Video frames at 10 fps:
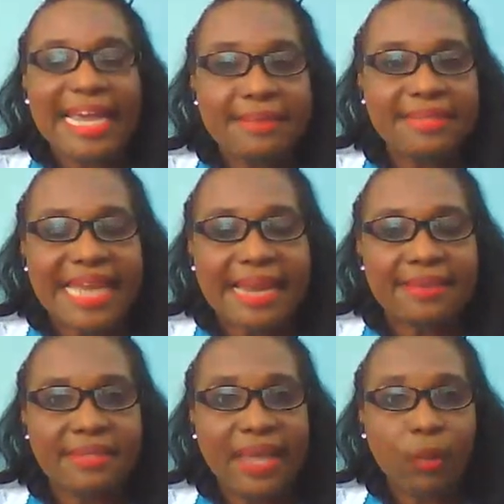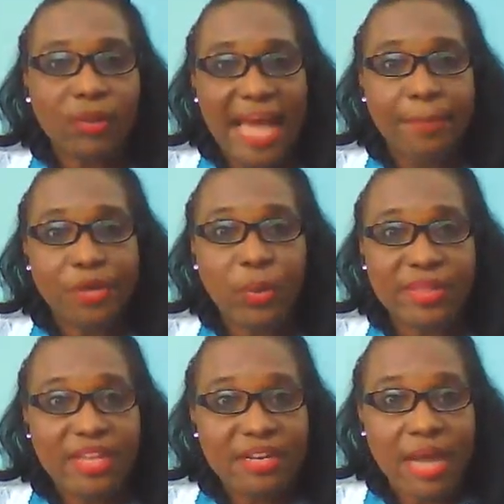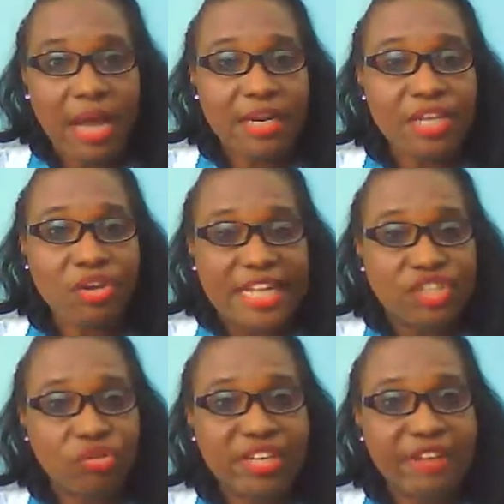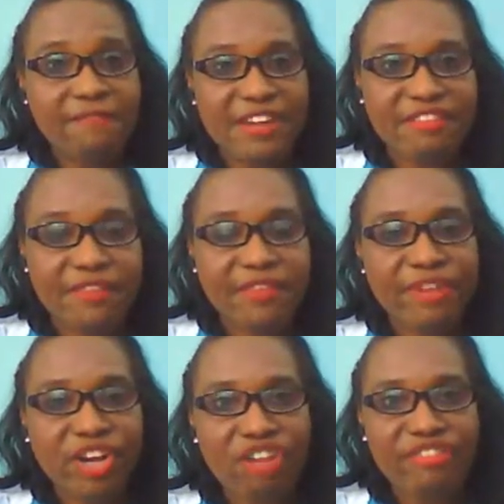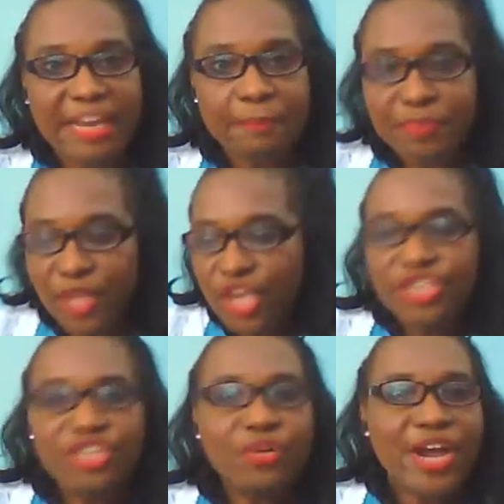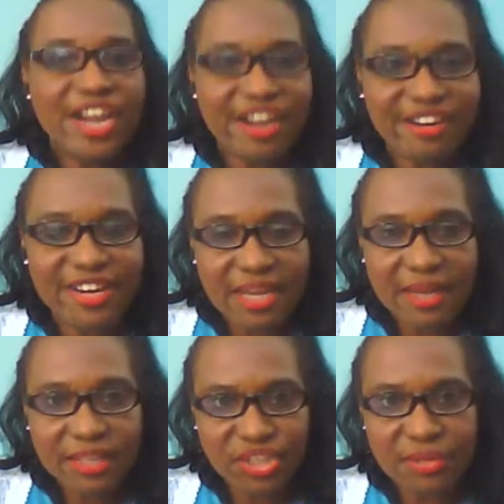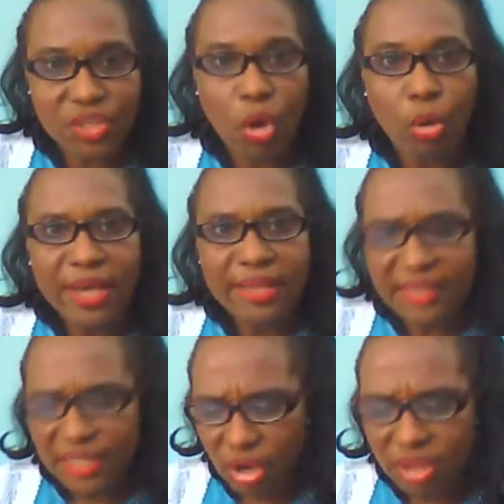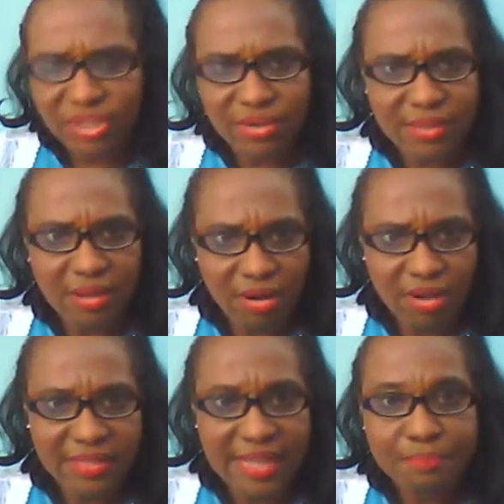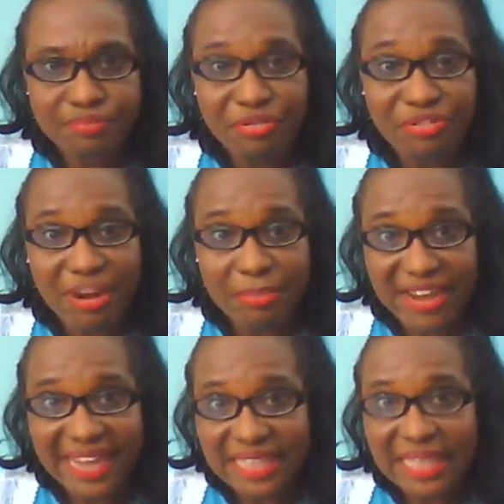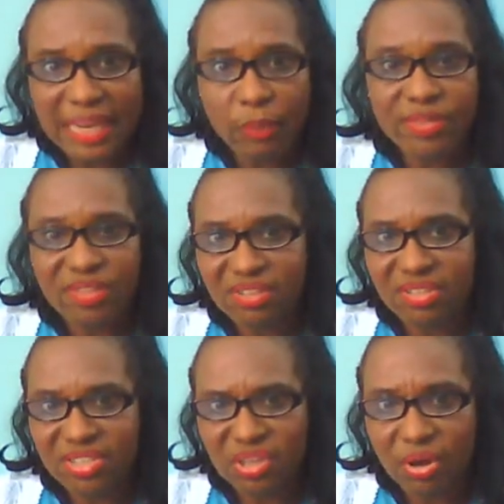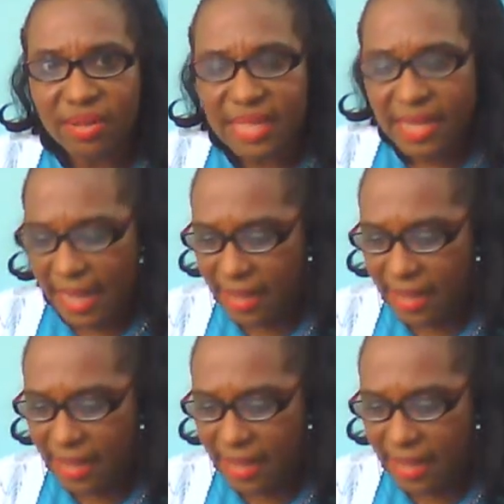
incidences that could happen with Lady Jodie and Perron from recurring? You heard just now the doctors on that program, right? That was Dr. Dawes